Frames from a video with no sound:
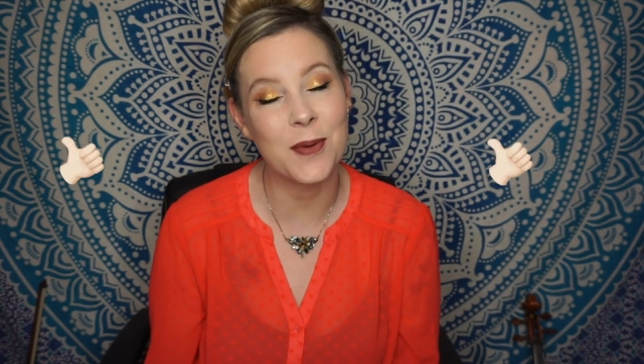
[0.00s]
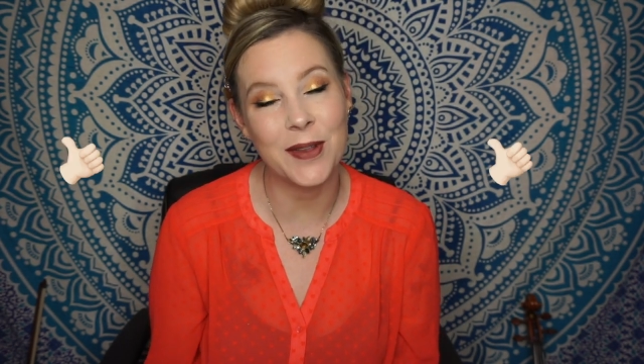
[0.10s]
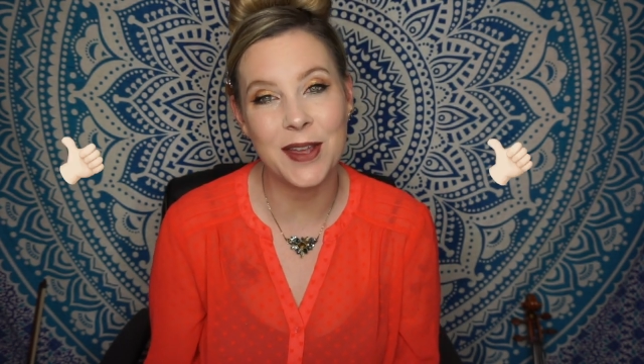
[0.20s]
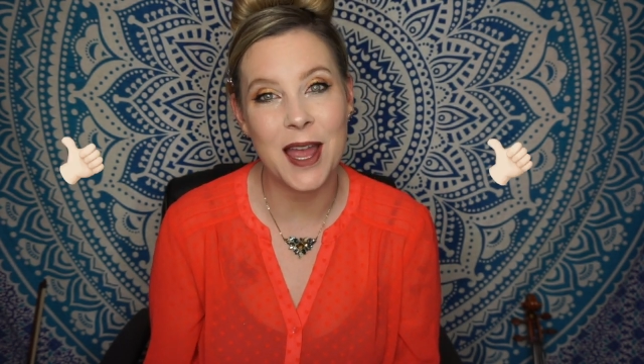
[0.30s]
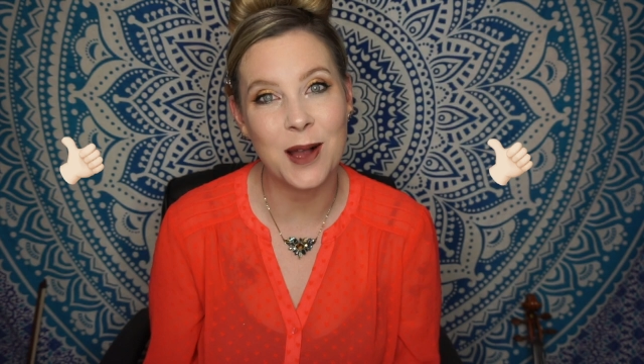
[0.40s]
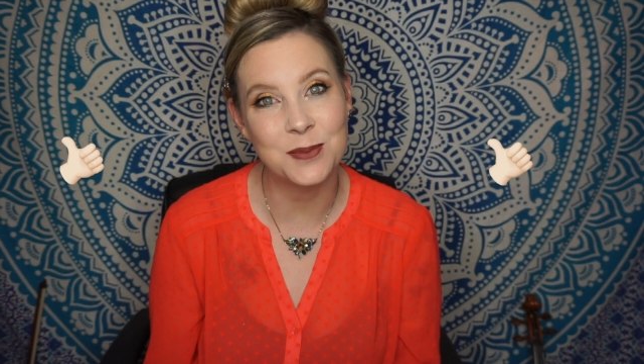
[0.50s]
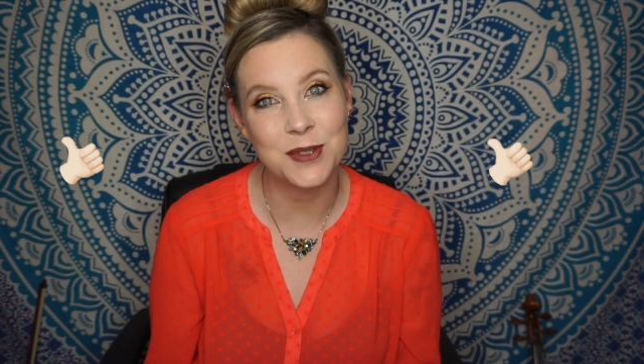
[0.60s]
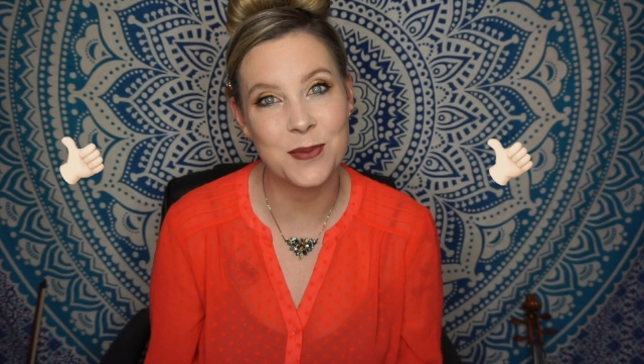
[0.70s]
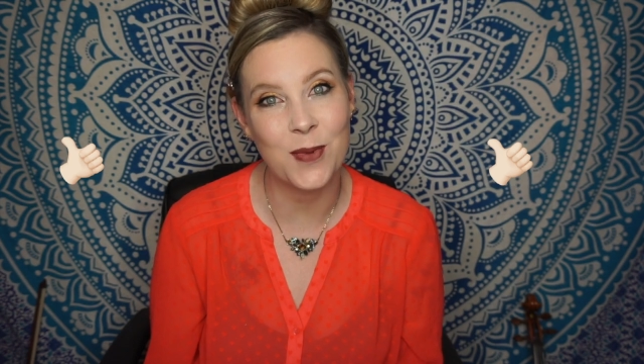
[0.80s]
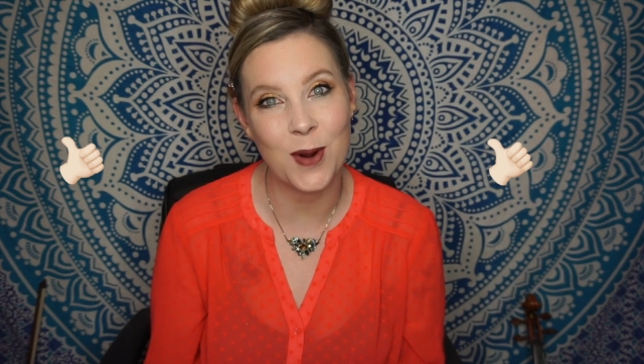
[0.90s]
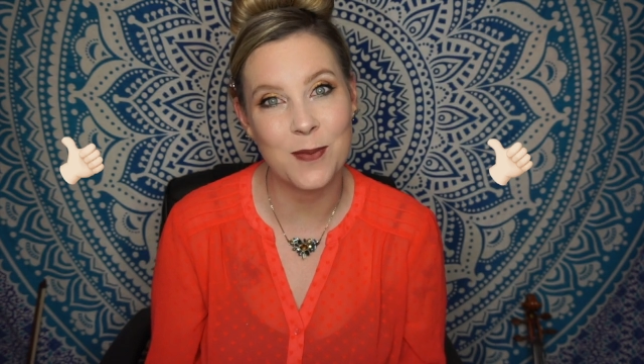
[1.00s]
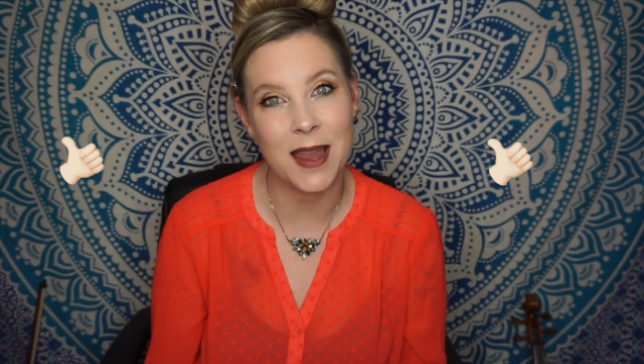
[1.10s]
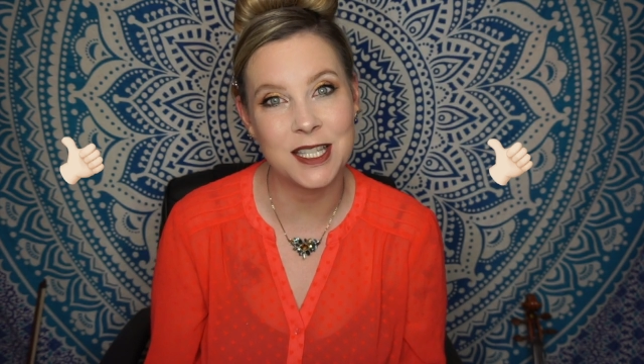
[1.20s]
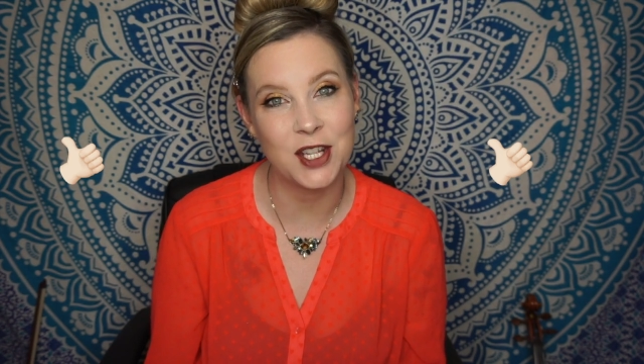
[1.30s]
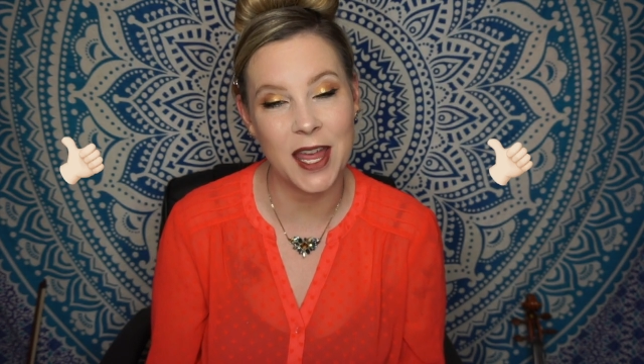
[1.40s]
It really helps support
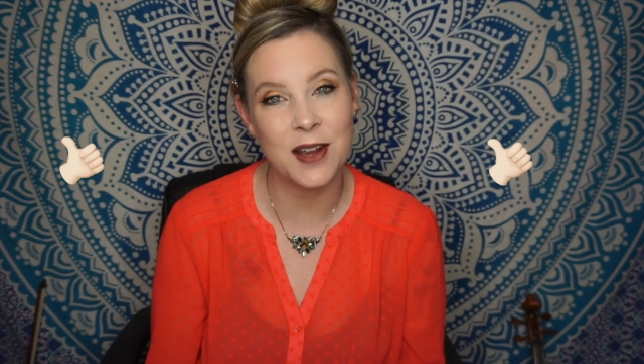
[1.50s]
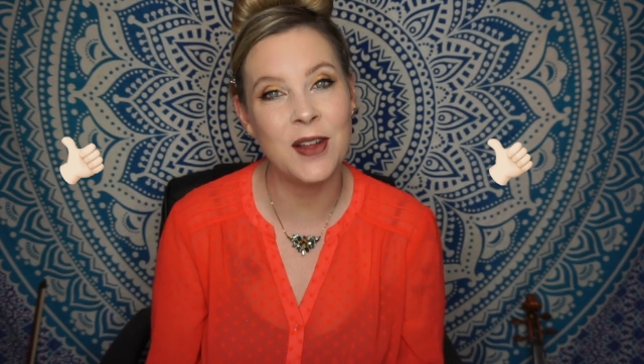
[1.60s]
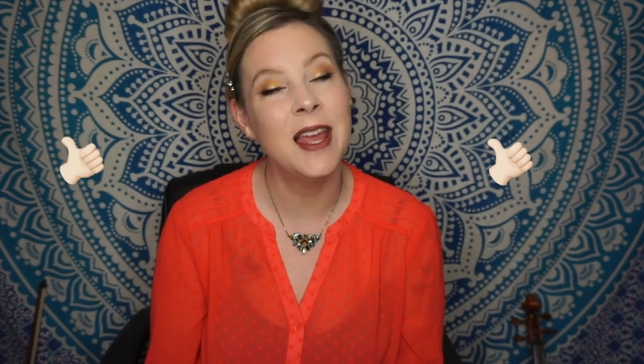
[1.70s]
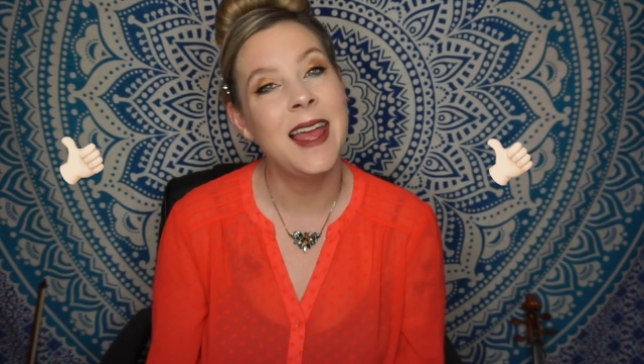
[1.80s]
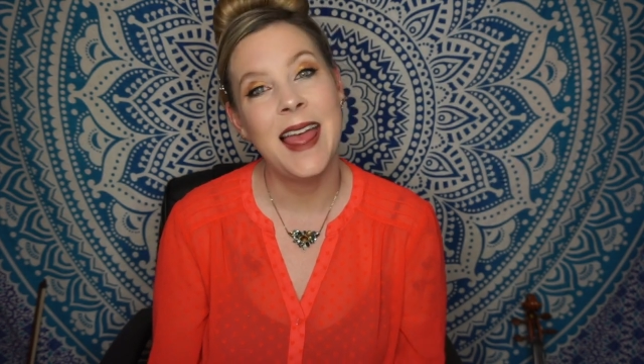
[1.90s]
my channel.